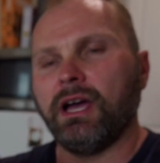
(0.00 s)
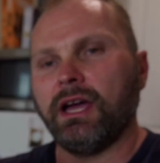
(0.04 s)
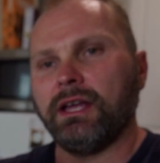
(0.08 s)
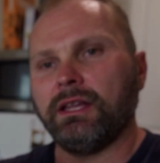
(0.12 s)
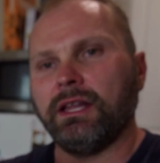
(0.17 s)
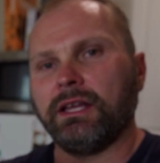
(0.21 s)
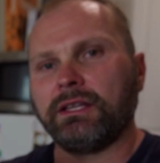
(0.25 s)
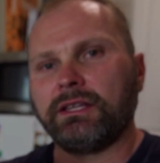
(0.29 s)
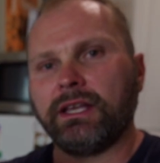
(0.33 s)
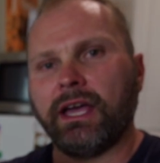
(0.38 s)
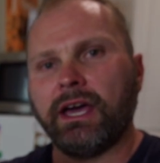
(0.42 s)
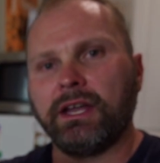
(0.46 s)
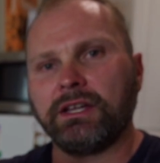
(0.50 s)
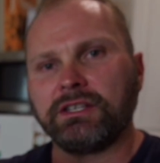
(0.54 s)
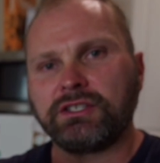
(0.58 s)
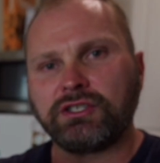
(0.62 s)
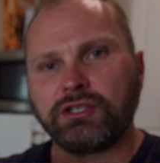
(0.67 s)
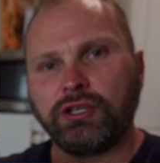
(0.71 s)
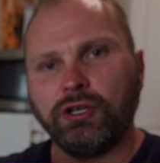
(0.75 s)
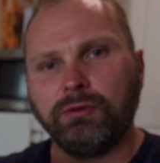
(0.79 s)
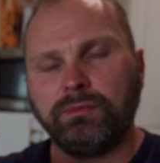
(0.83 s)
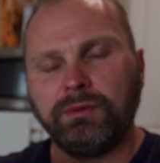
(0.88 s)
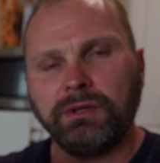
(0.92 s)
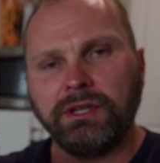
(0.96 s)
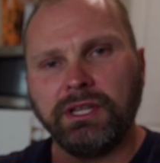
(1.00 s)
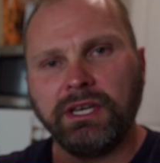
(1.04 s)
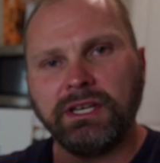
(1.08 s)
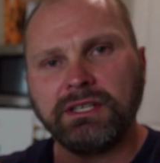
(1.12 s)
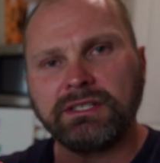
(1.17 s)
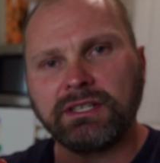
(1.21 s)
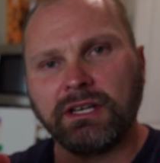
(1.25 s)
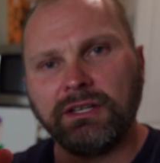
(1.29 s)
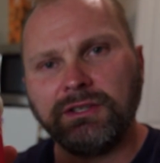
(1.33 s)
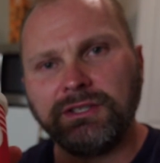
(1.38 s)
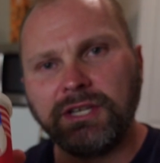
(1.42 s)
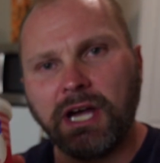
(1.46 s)
I like to add a scoop of
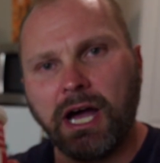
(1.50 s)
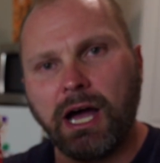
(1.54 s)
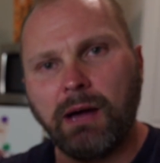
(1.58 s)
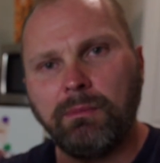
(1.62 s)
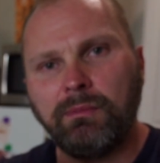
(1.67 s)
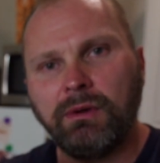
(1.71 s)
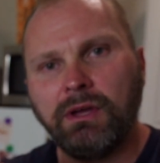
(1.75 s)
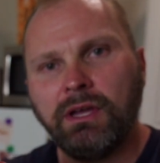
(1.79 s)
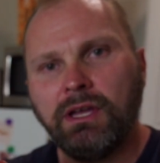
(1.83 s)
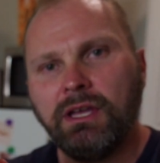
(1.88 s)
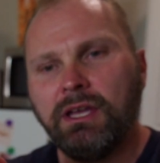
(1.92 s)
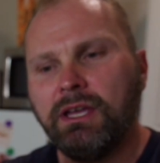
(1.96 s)
this on top.